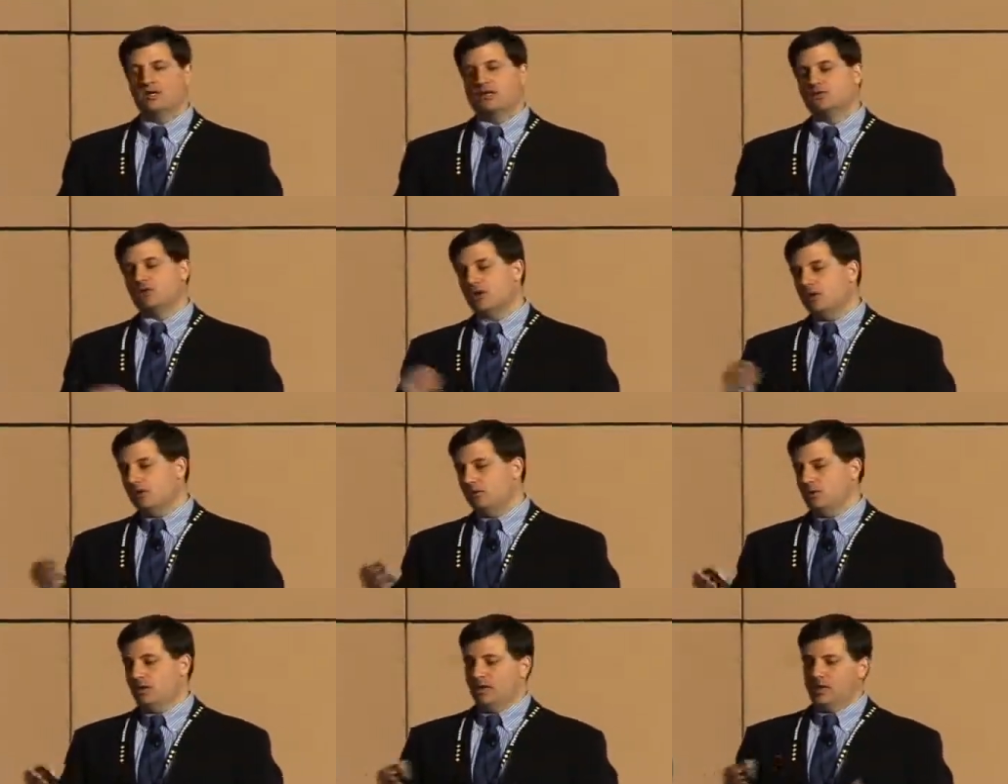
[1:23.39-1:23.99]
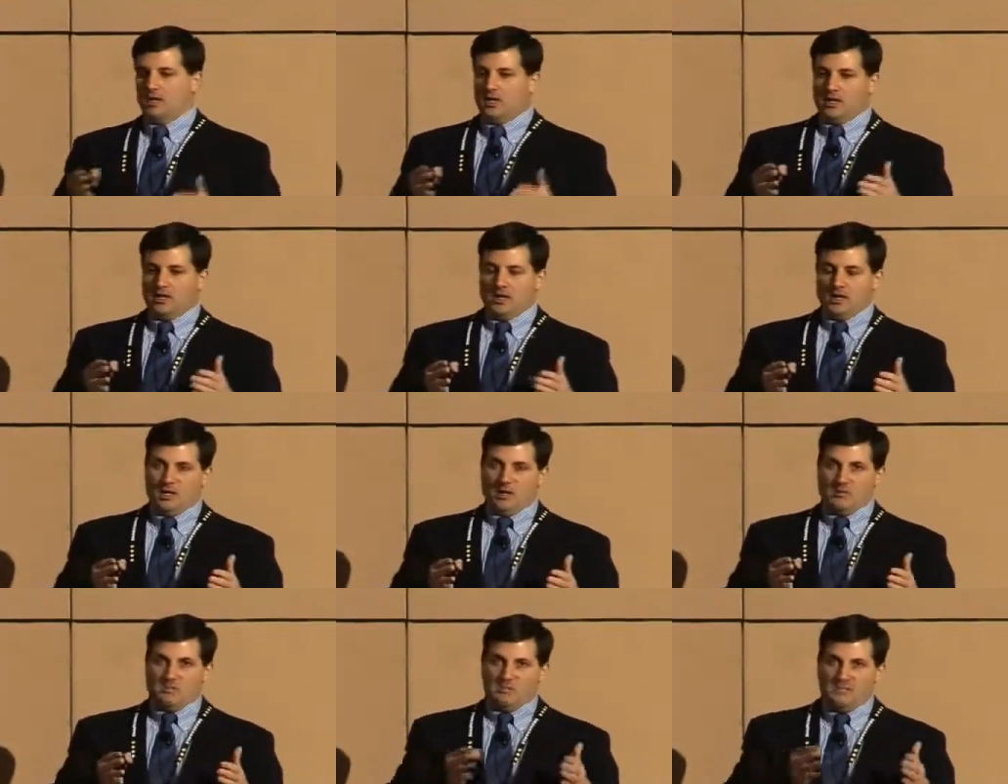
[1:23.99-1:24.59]
So
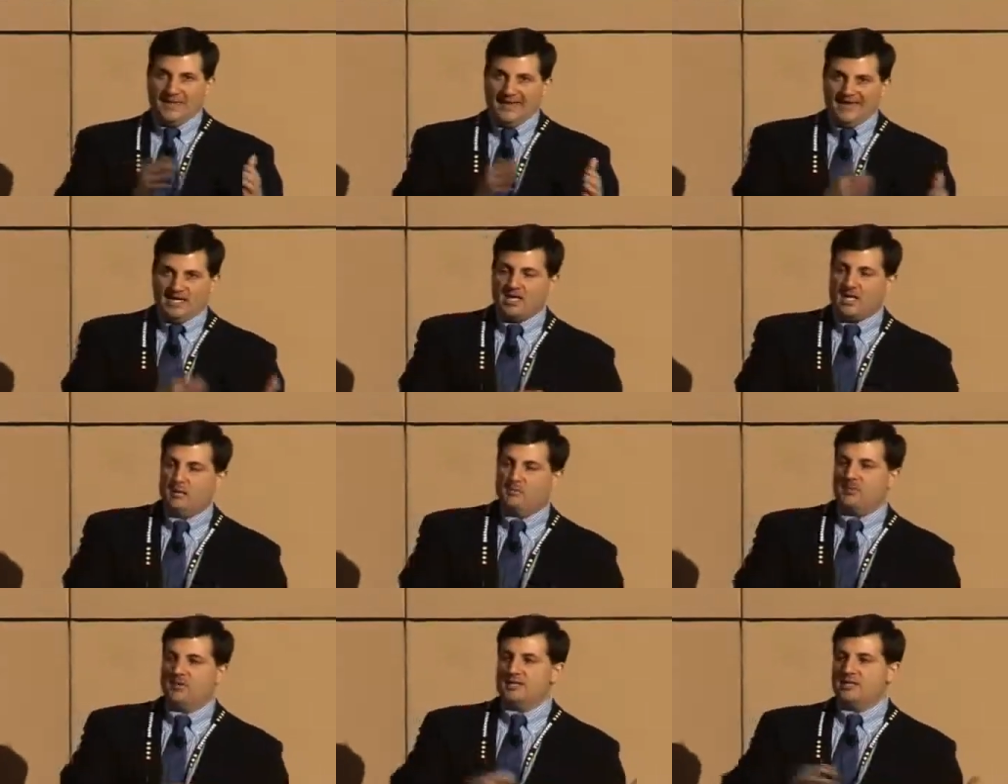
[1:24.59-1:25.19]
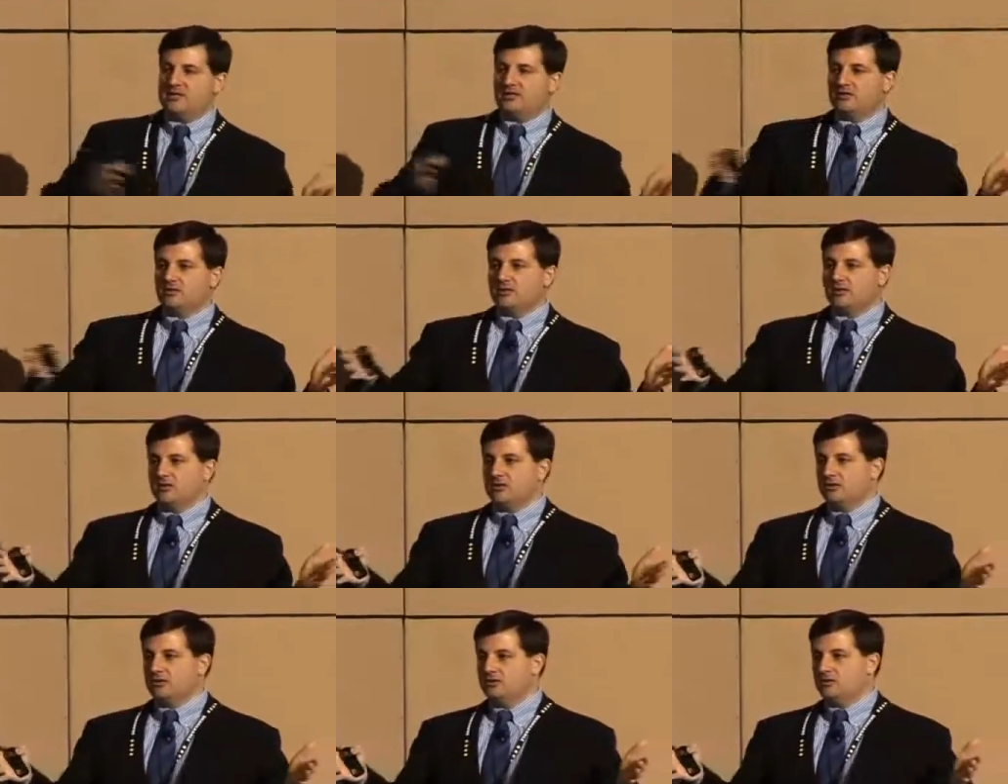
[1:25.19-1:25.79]
many companies
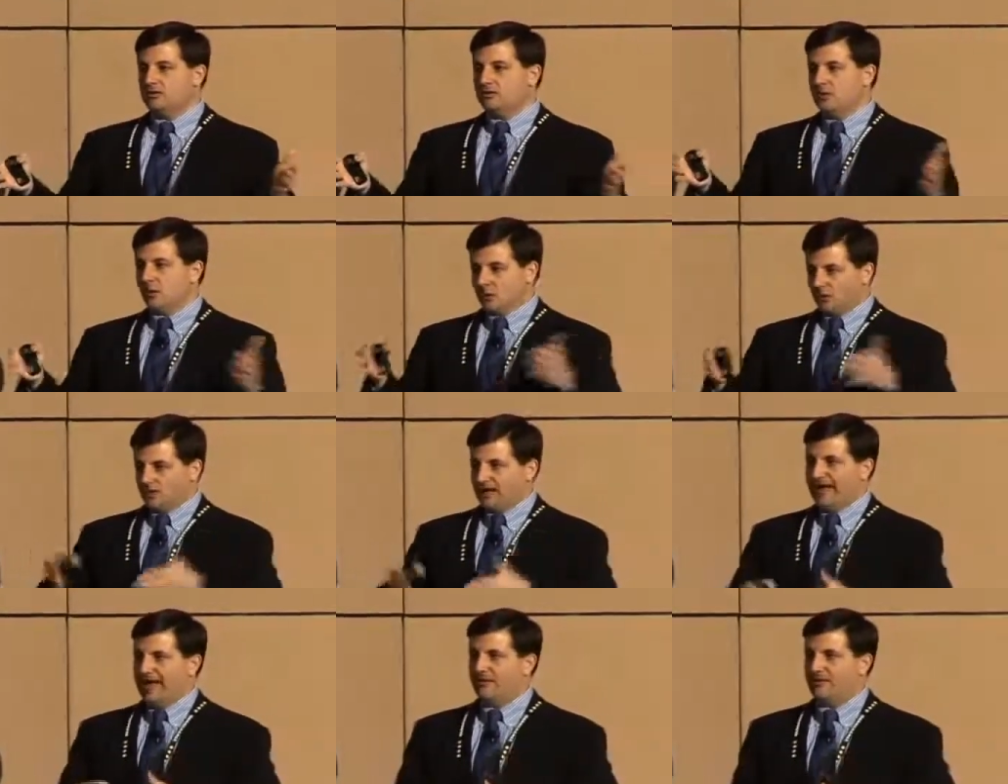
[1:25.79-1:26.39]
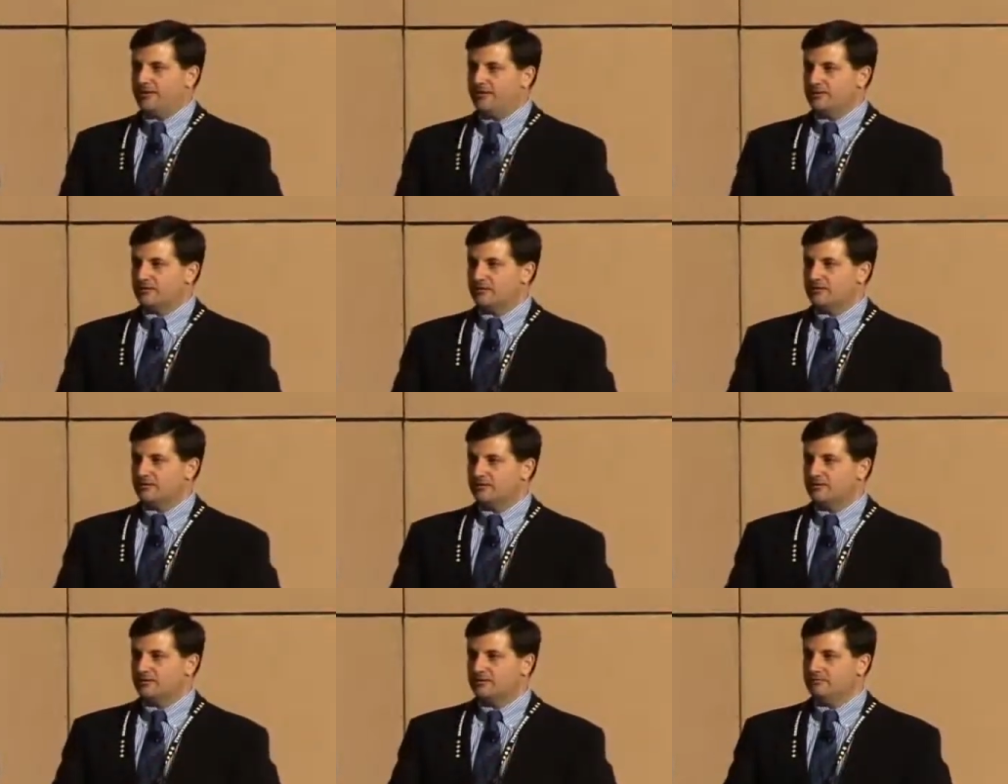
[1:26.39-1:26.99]
don't allow
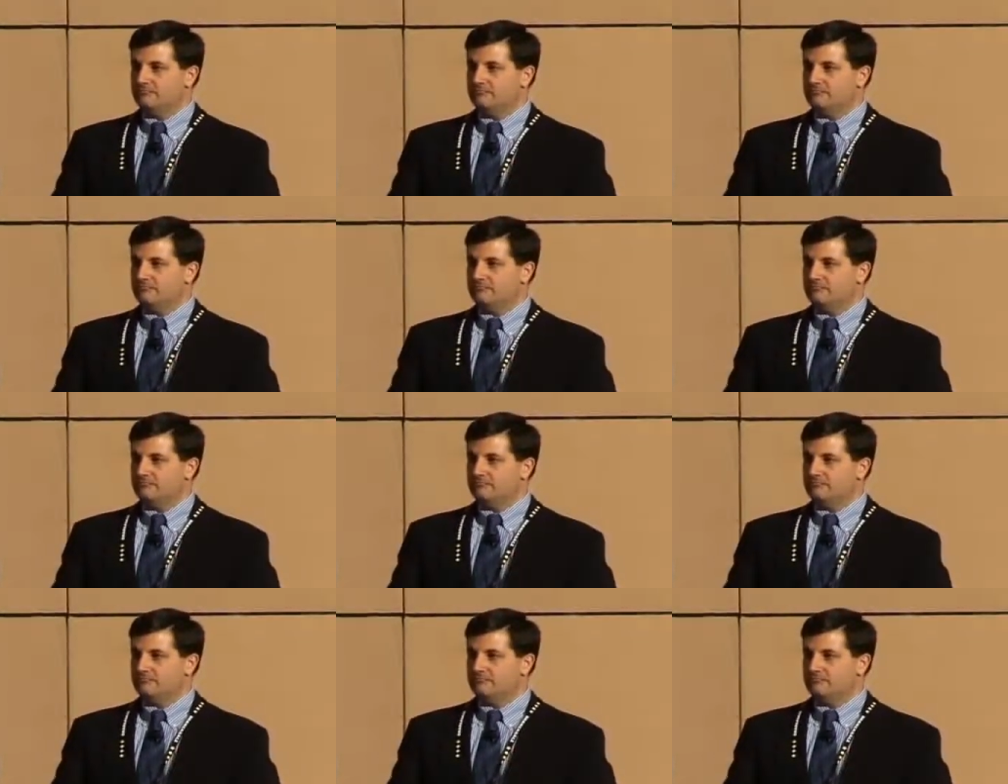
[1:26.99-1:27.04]
this.